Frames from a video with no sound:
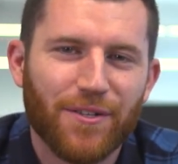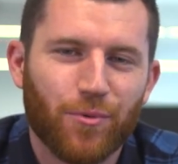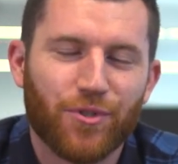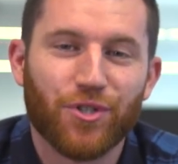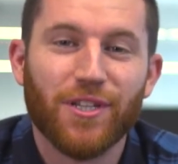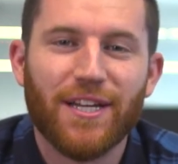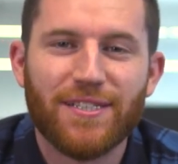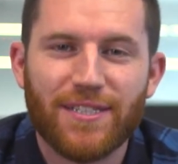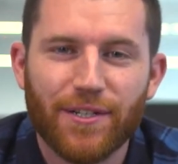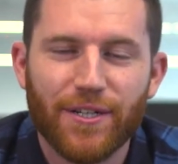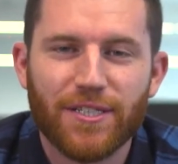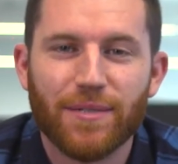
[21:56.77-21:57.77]
which are less
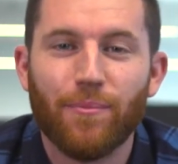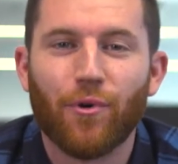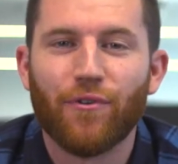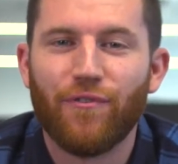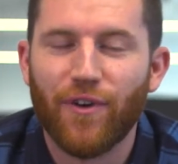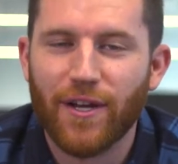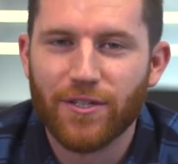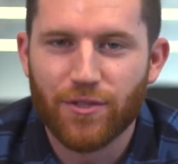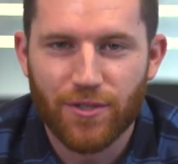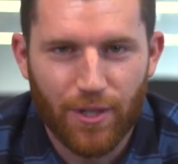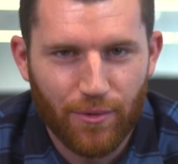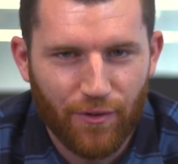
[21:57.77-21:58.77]
serious and more fun. So
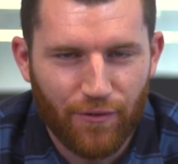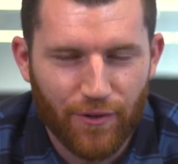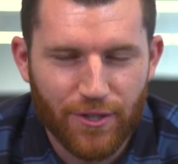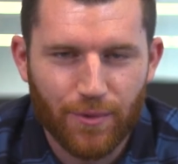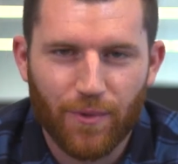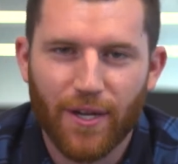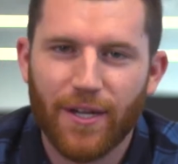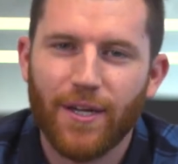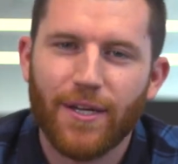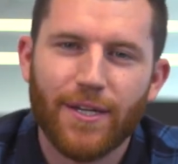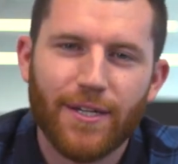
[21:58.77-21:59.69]
I'll start with the first one.